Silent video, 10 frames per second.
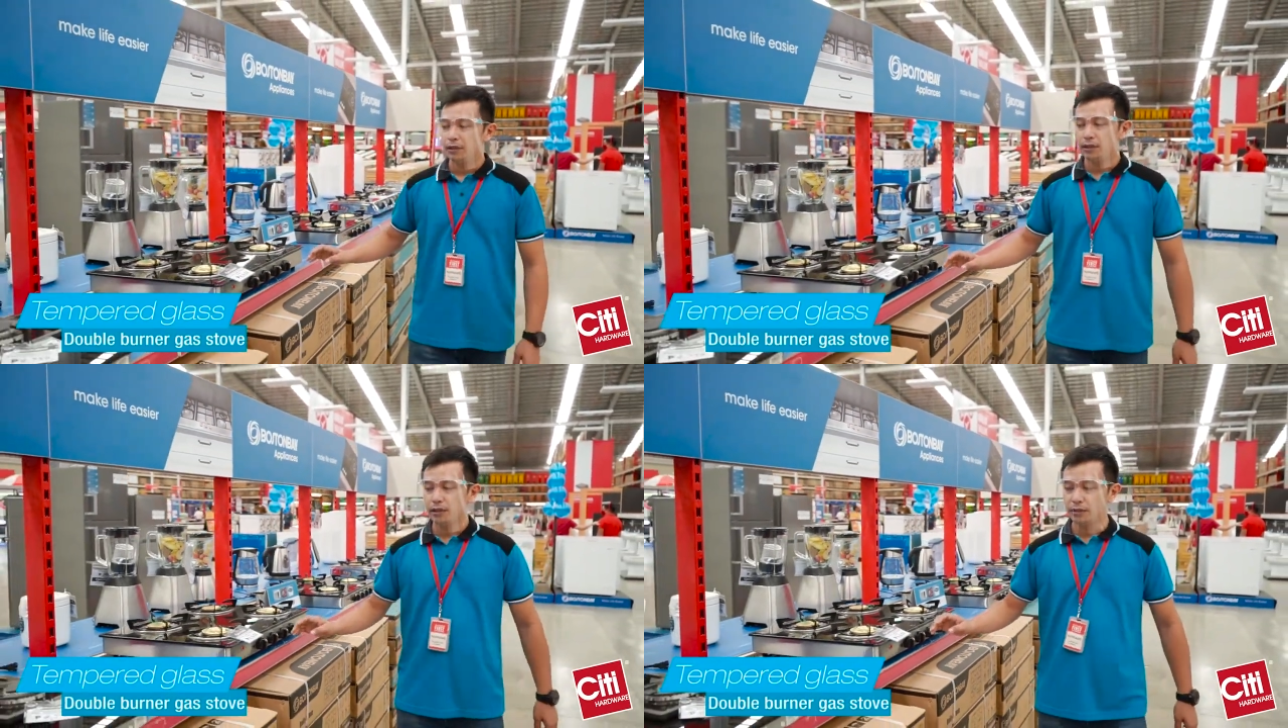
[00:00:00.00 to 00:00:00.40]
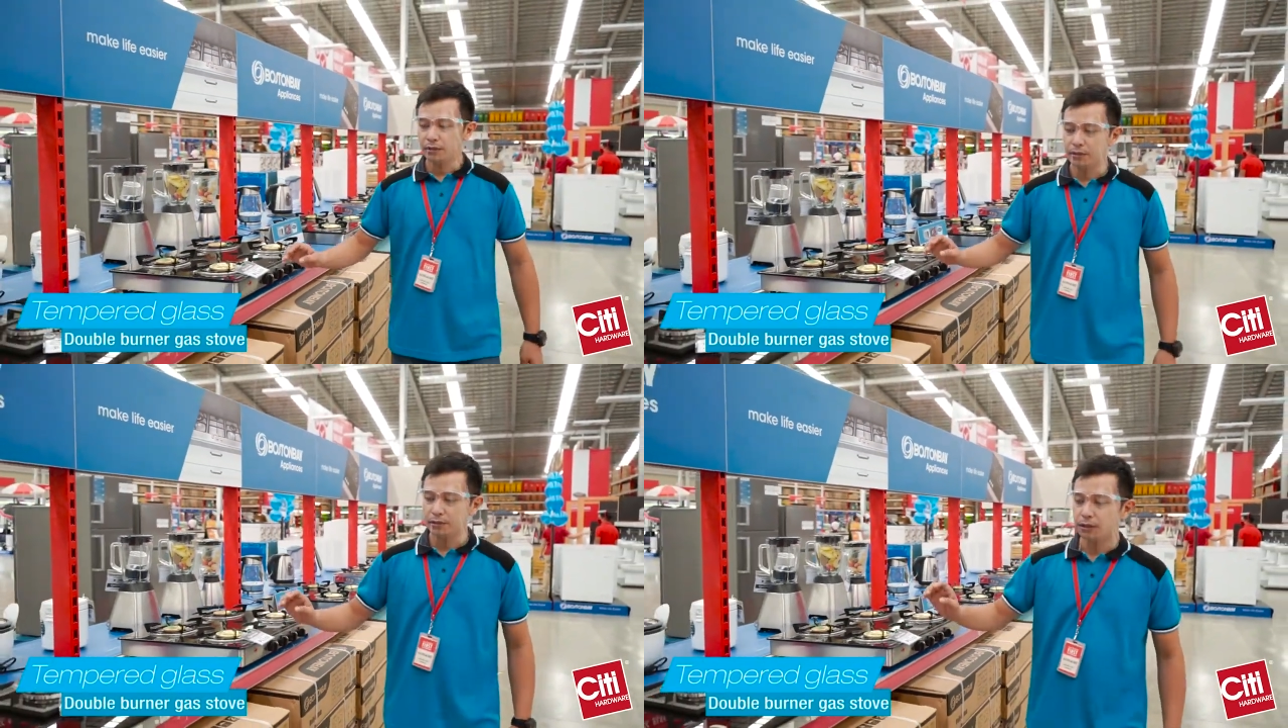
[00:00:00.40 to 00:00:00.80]
And
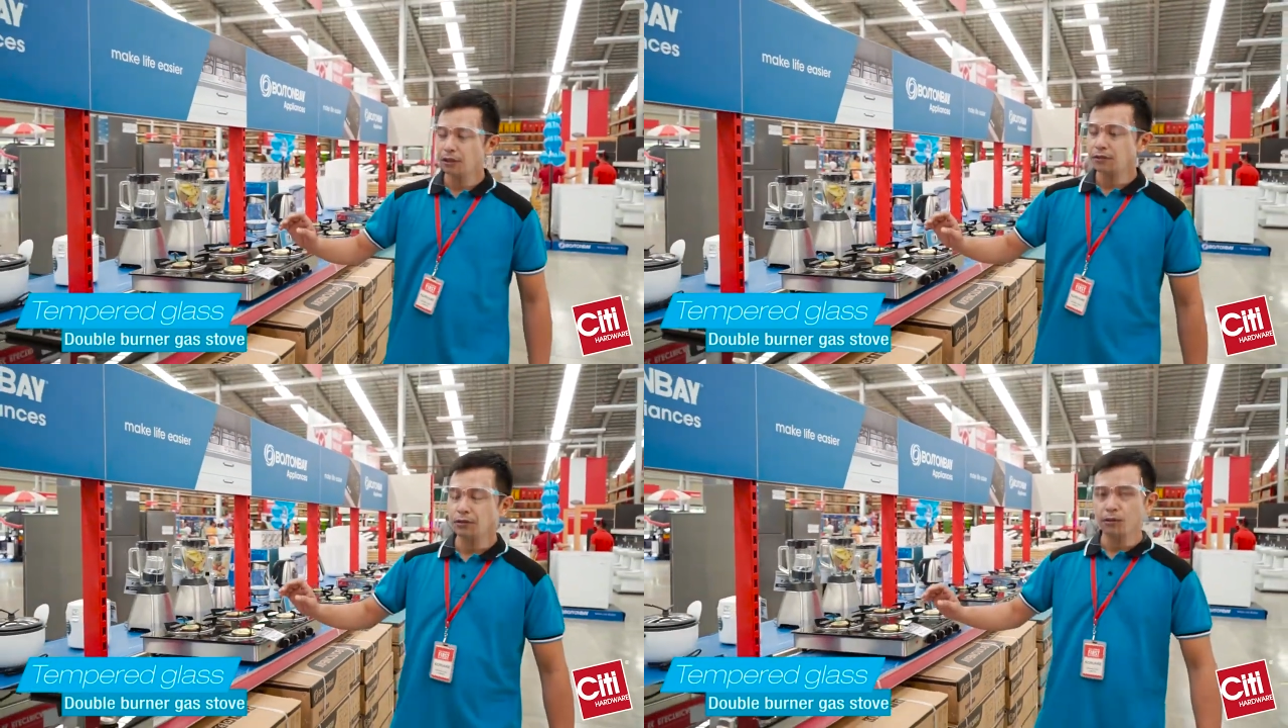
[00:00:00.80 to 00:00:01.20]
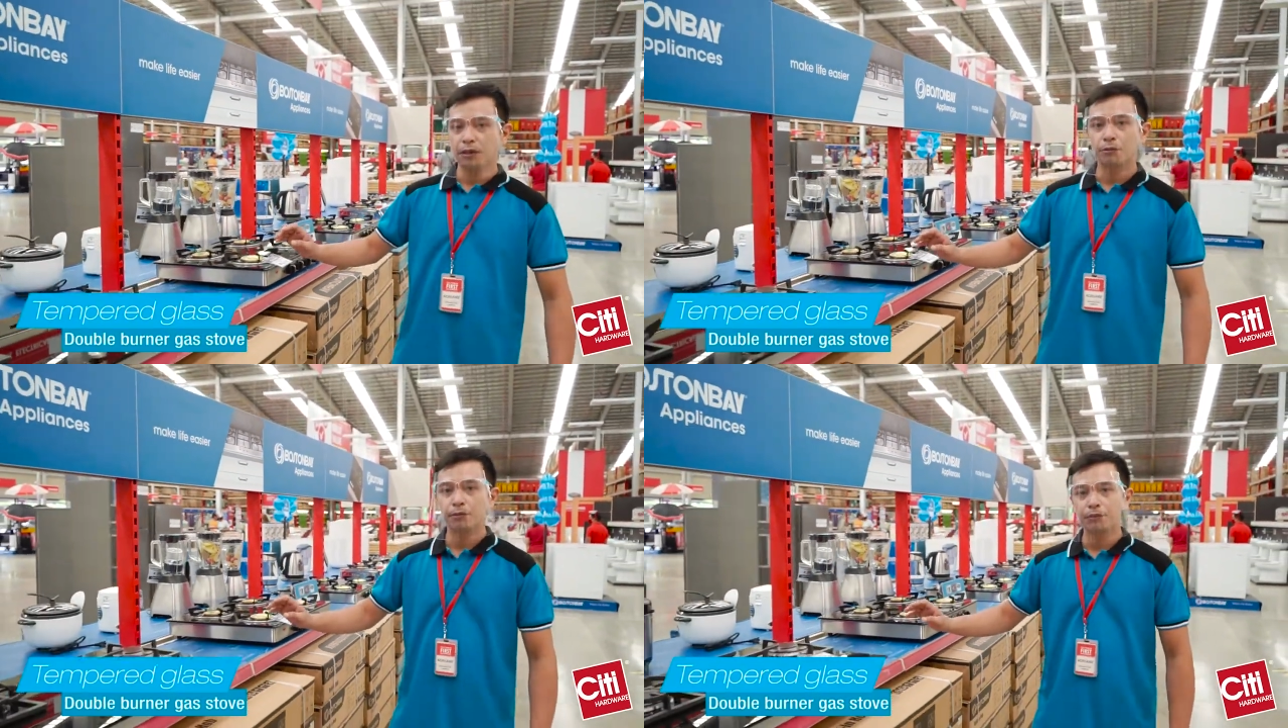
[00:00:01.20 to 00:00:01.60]
also
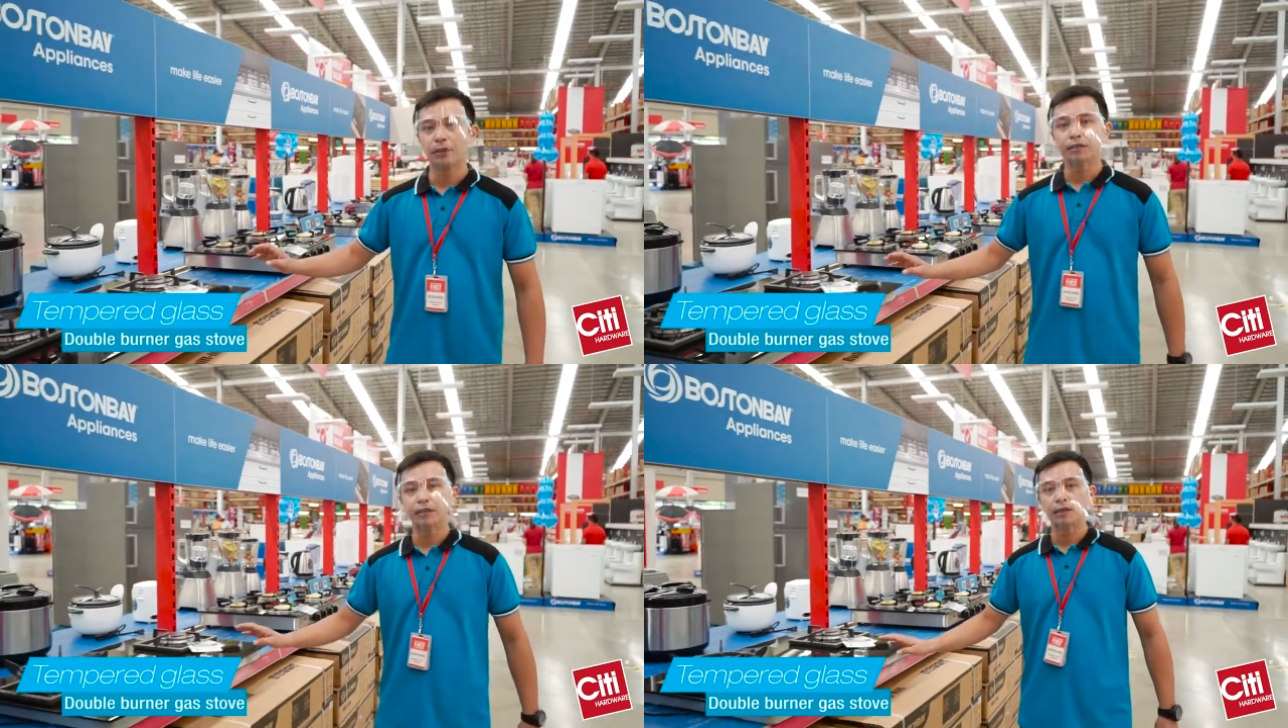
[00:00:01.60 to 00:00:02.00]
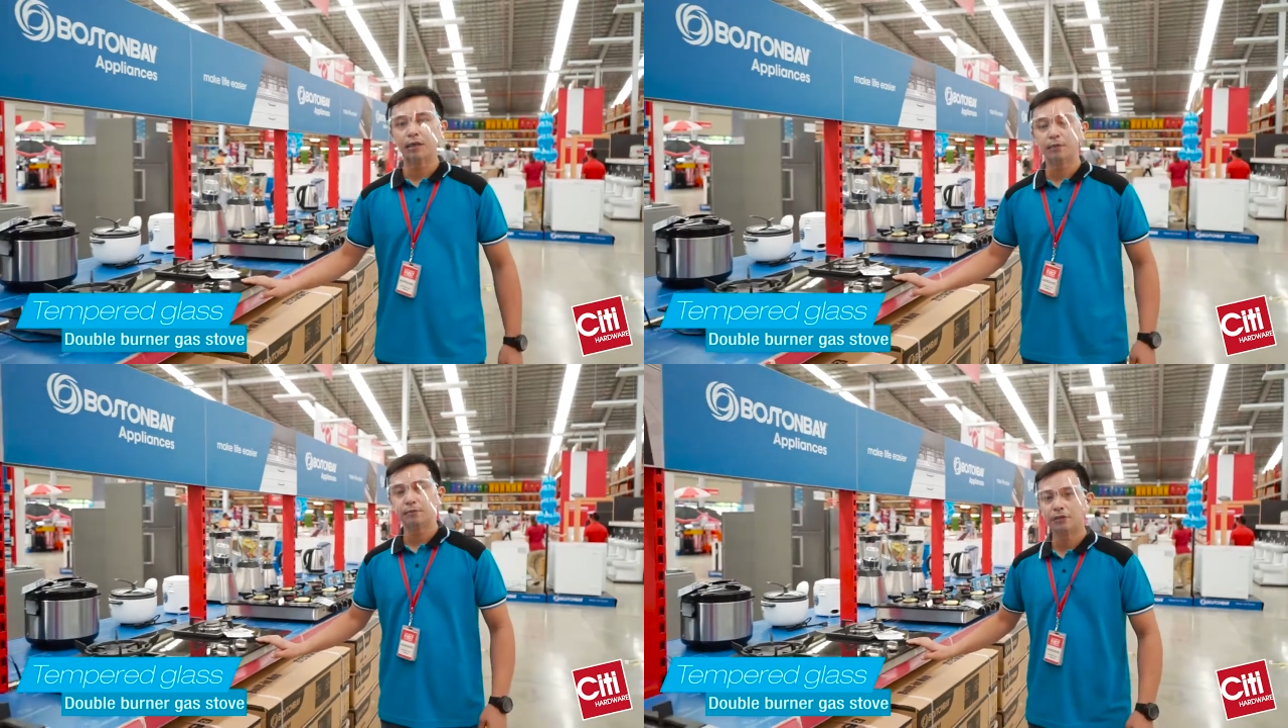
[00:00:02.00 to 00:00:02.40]
our built-in
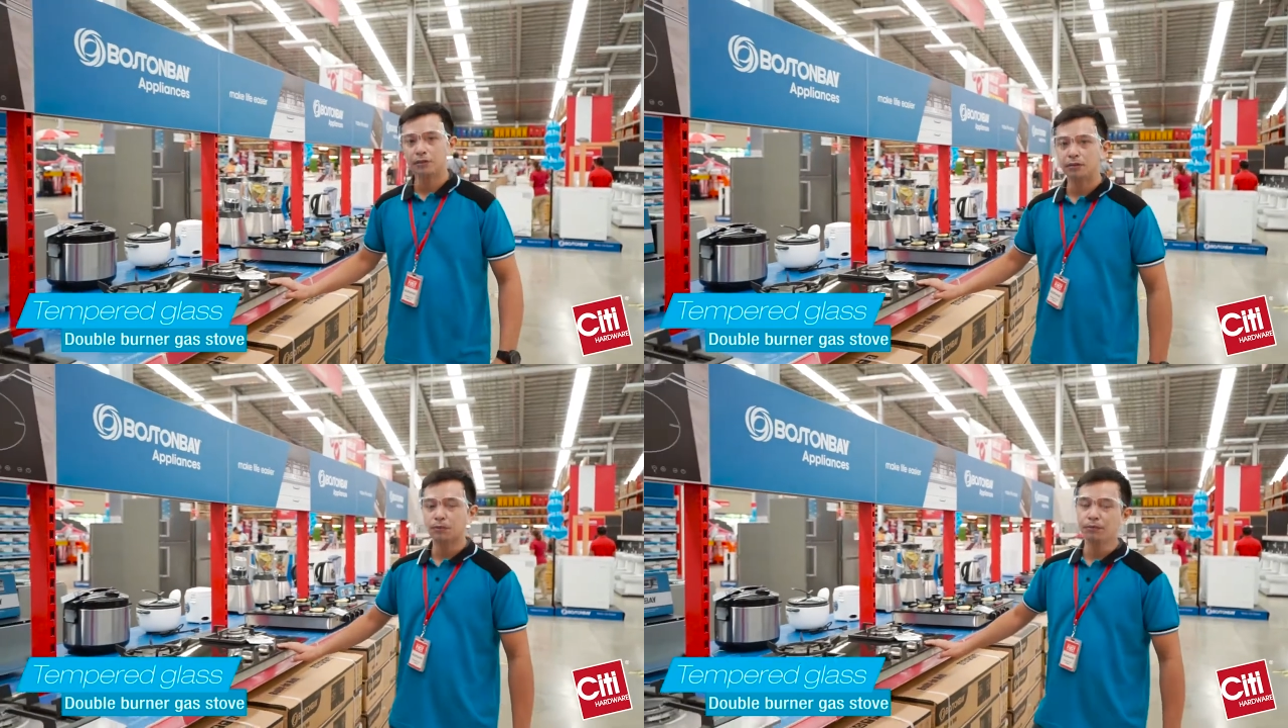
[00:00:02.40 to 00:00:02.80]
hubs